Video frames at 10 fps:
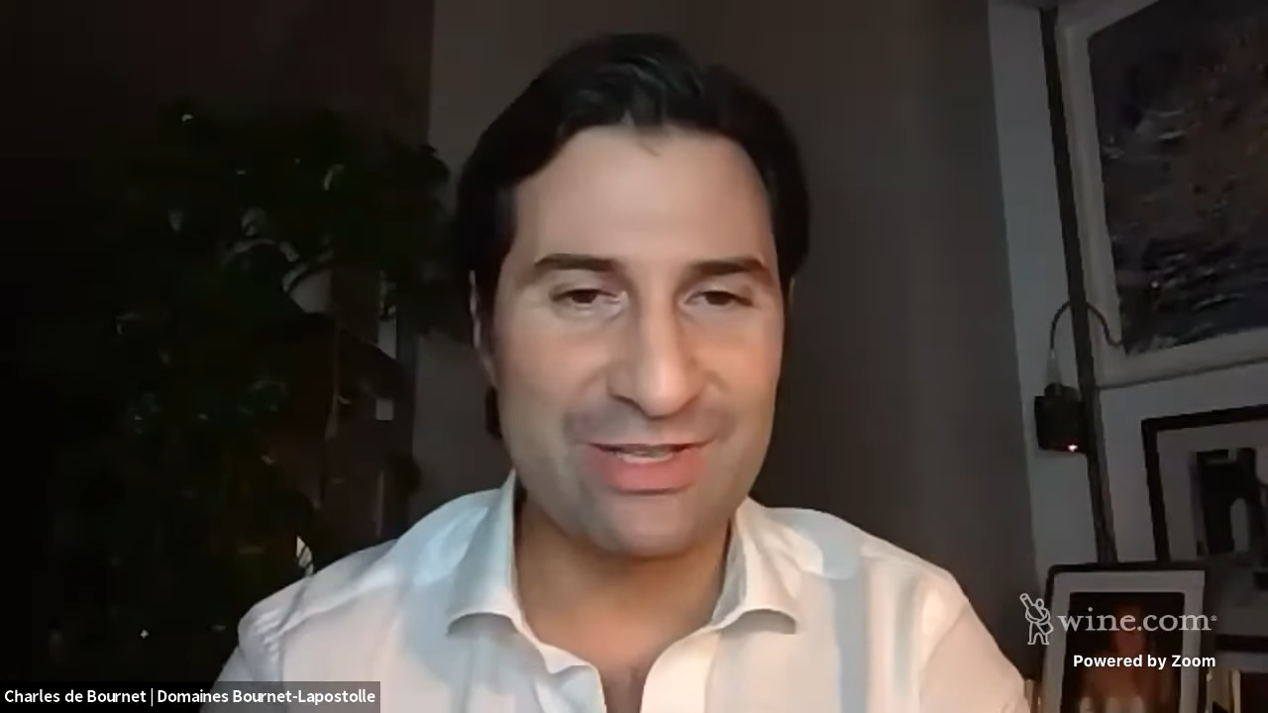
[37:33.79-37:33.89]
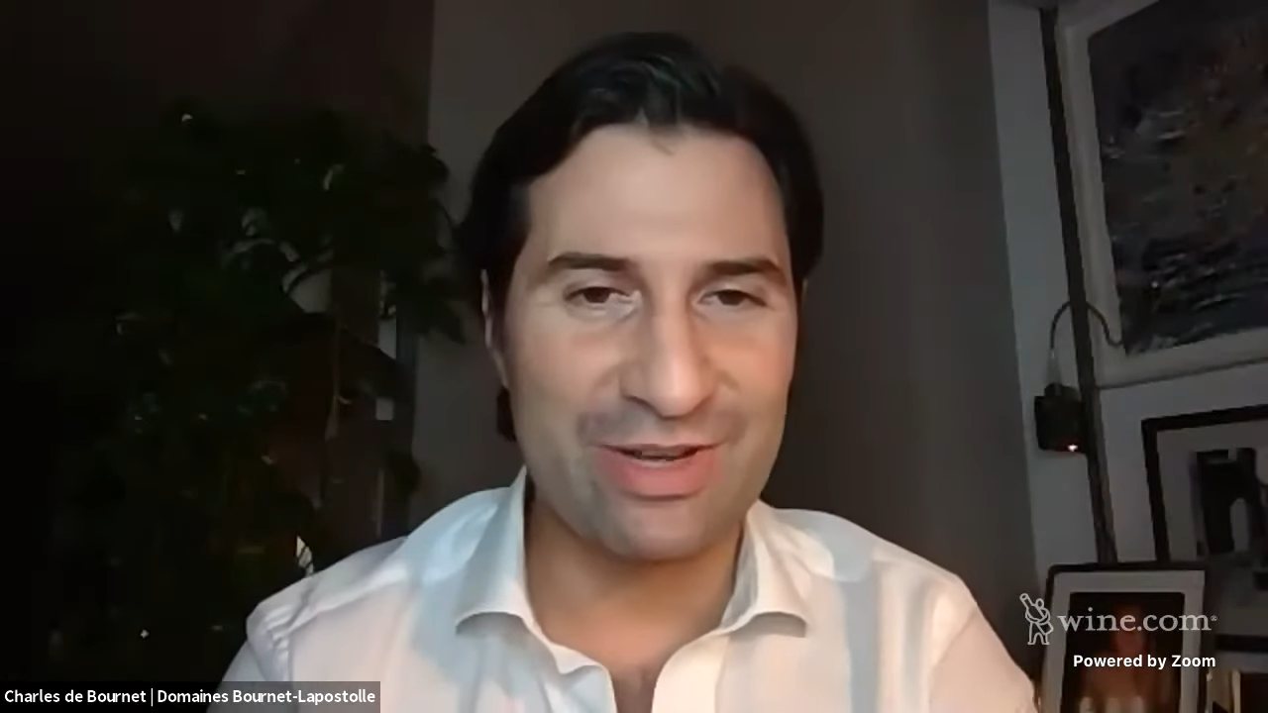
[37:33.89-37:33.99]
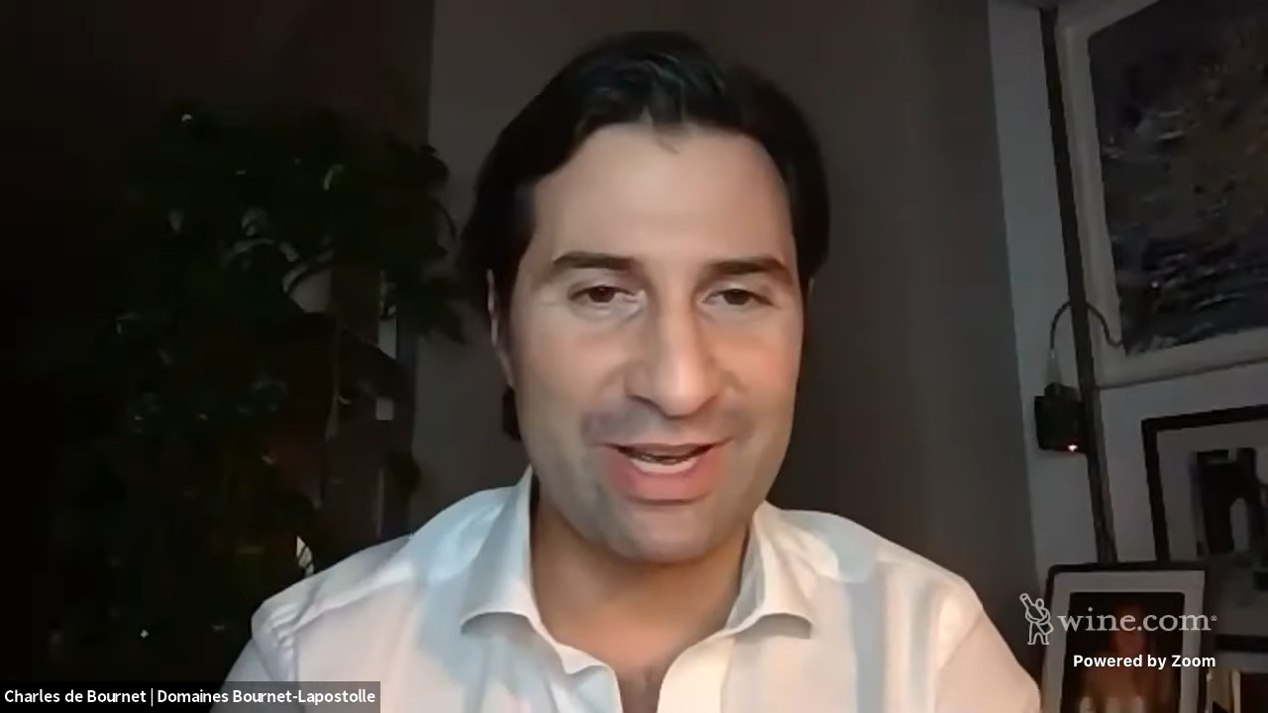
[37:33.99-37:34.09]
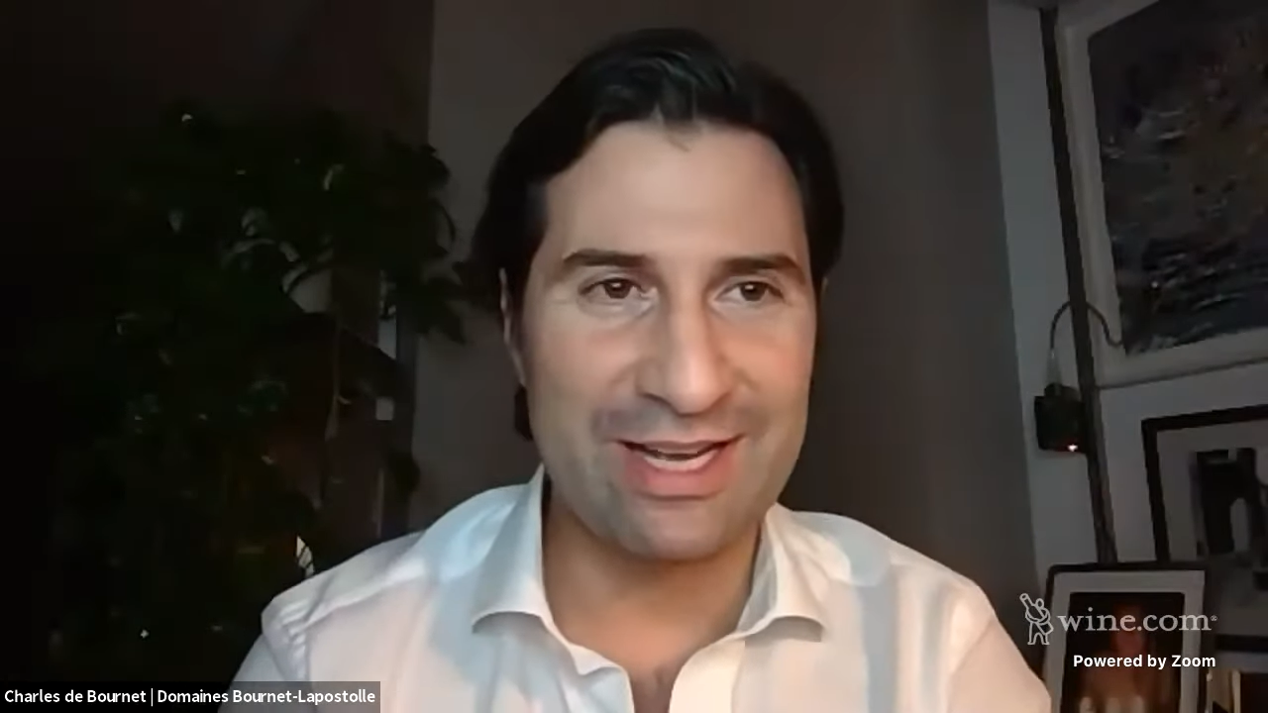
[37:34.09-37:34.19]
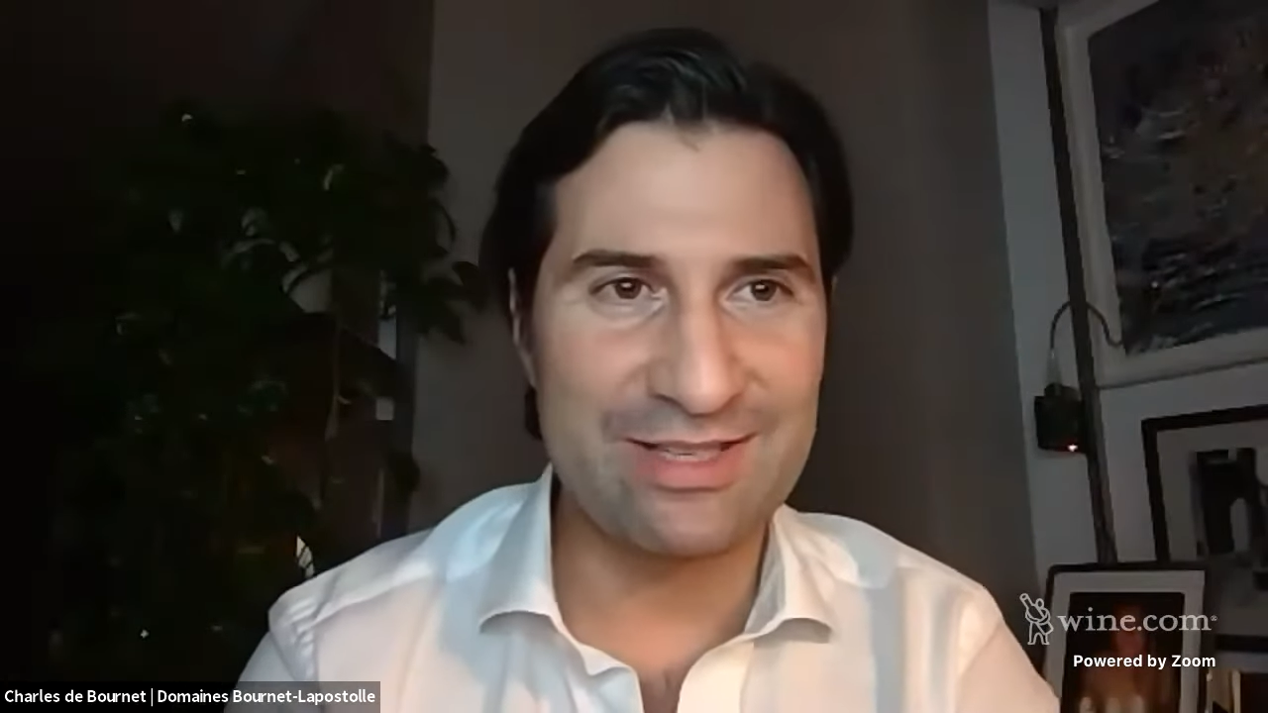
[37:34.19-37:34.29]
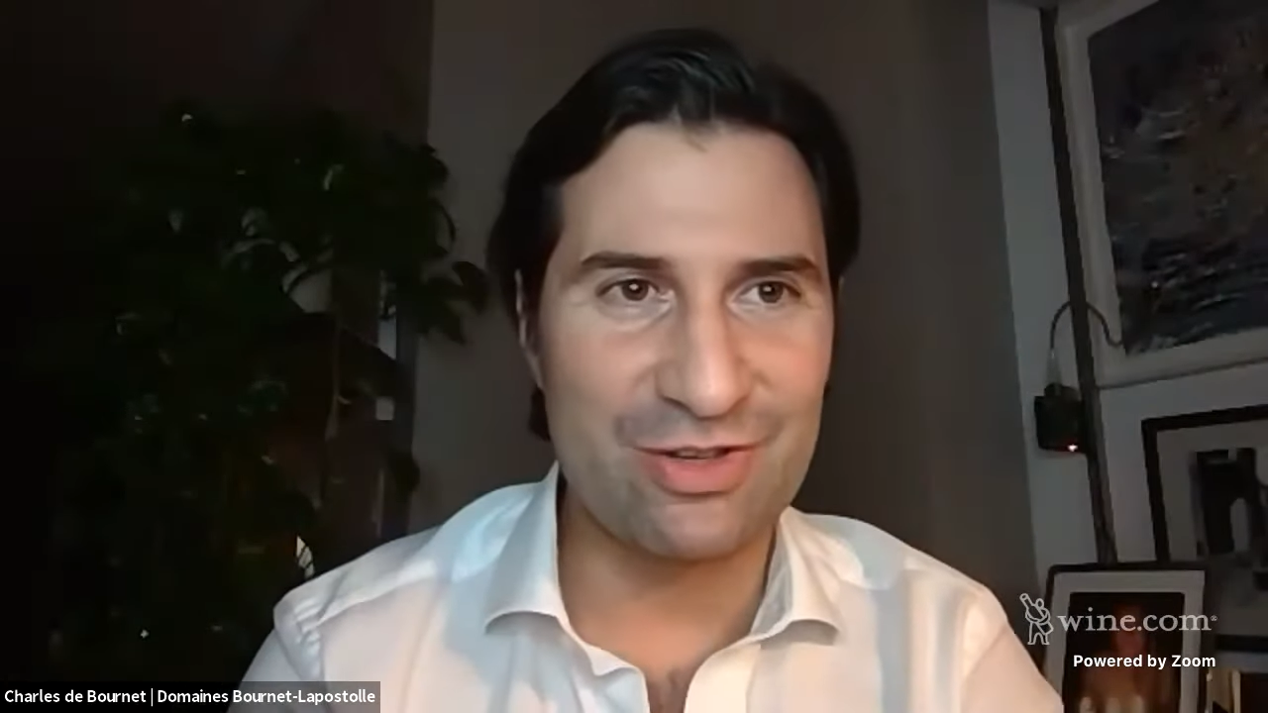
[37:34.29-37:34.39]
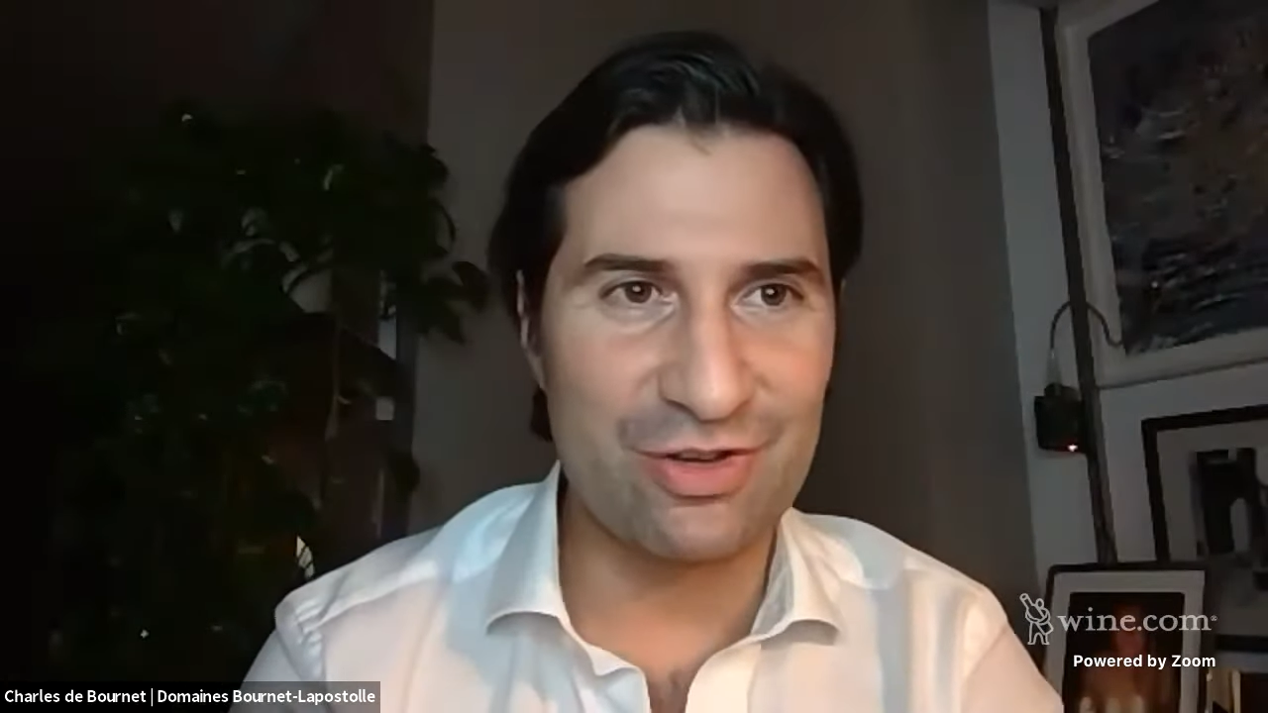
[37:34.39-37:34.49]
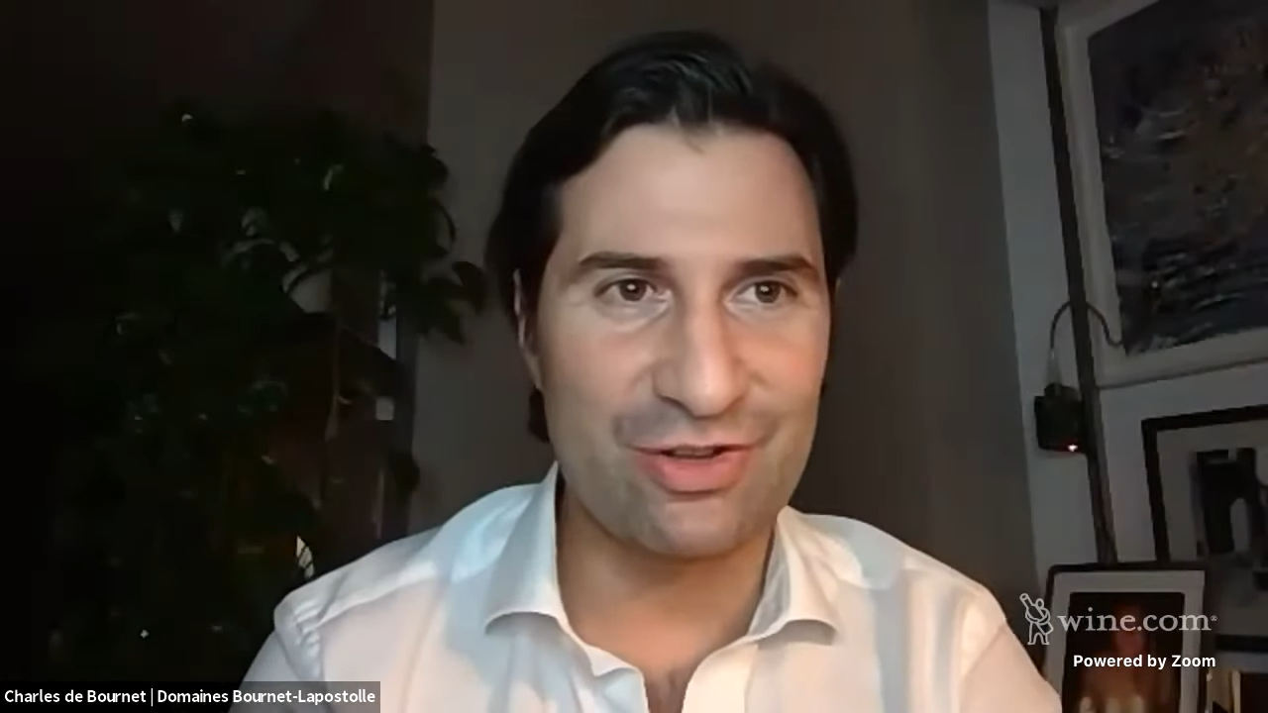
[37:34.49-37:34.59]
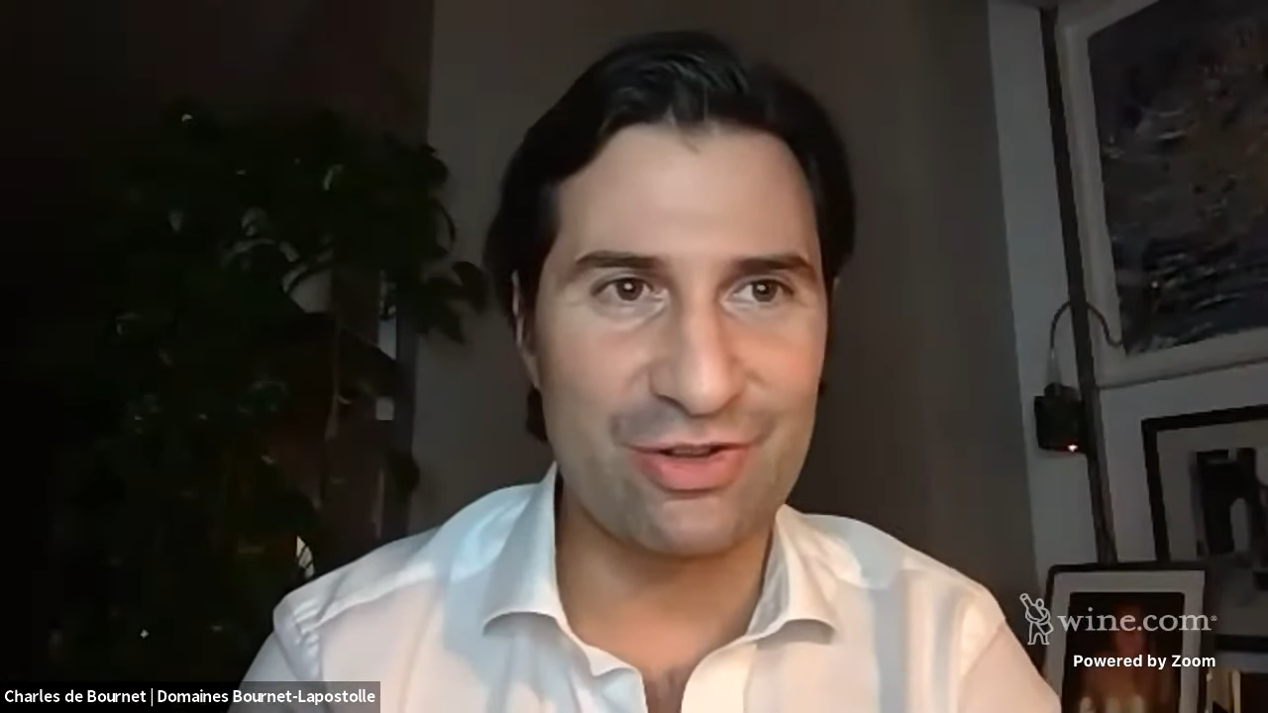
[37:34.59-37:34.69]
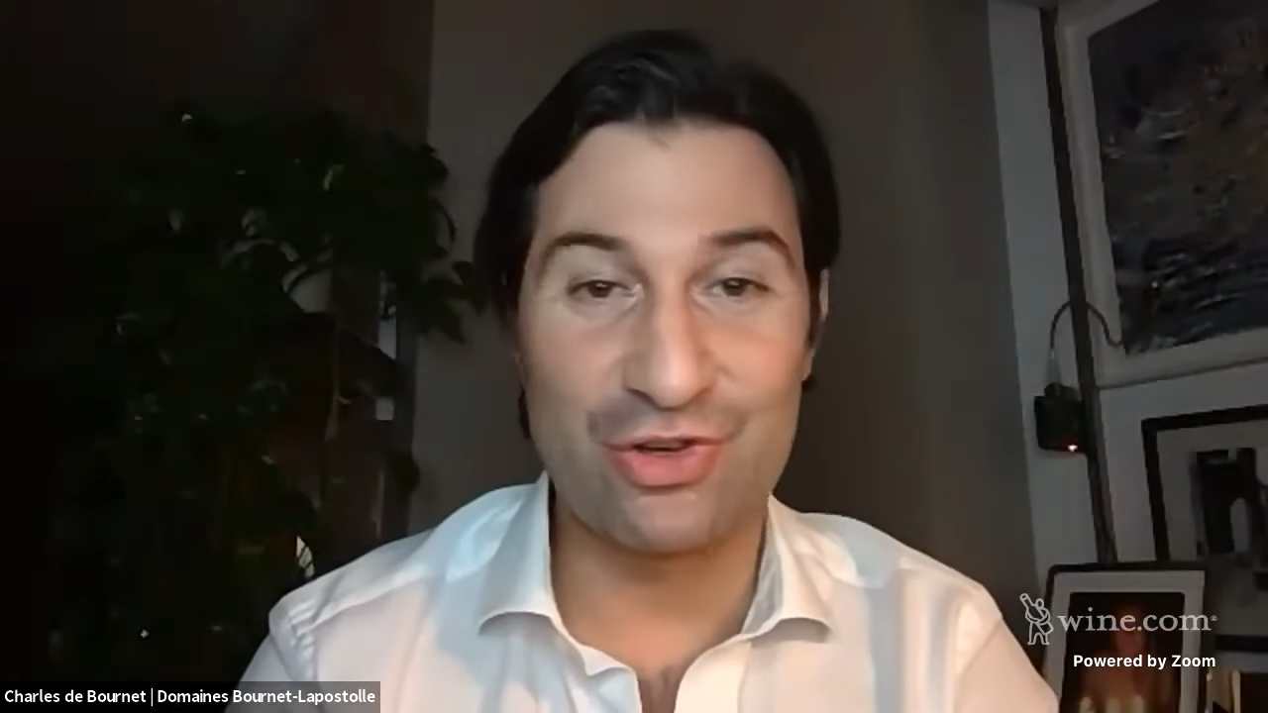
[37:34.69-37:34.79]
to get
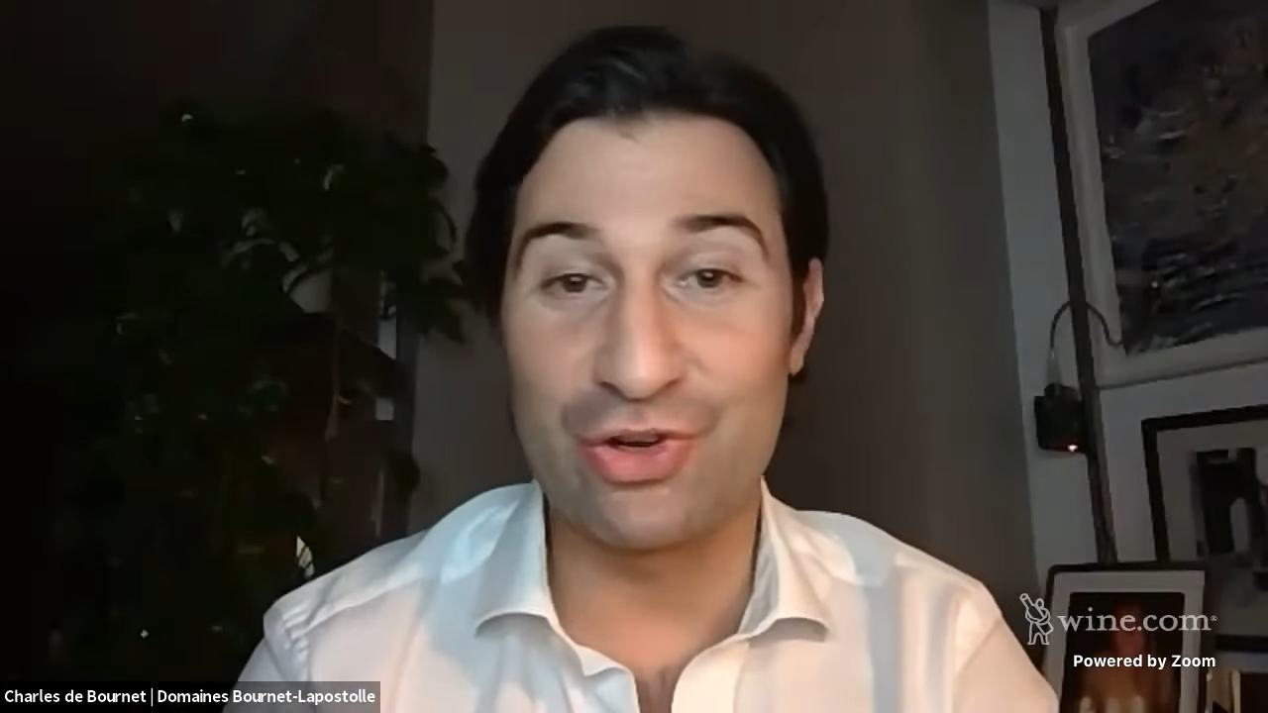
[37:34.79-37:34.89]
the